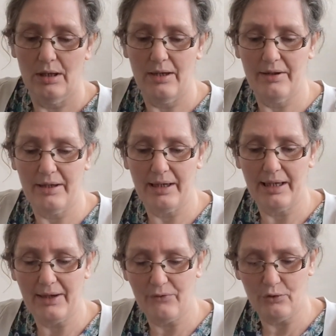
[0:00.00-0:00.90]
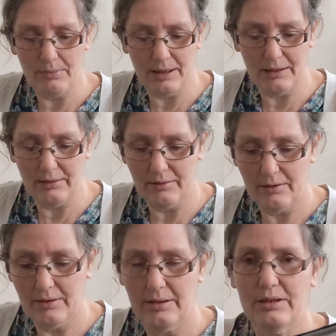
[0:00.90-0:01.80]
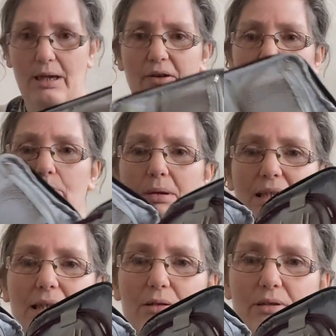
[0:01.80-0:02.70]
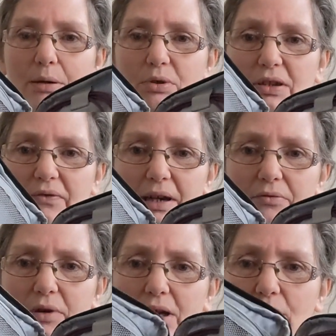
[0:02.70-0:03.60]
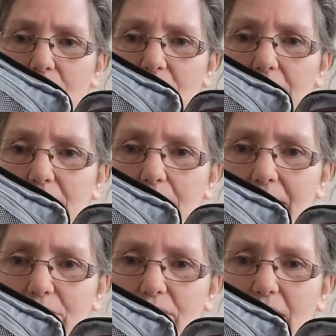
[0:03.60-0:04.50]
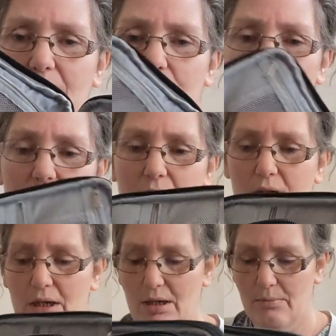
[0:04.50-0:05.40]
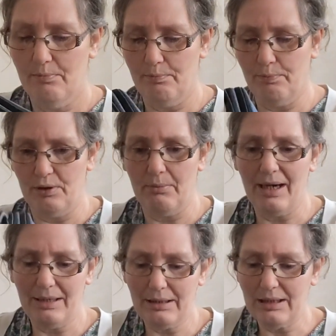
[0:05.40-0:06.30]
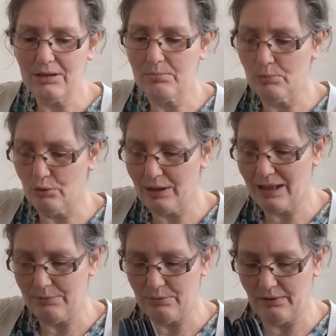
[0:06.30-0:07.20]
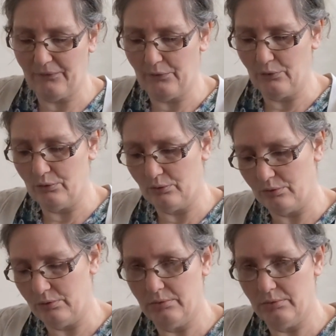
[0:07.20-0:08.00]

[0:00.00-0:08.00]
And then I have I have some big needles there, which are very rare use, and these are my extra cables. But I might need some more cables for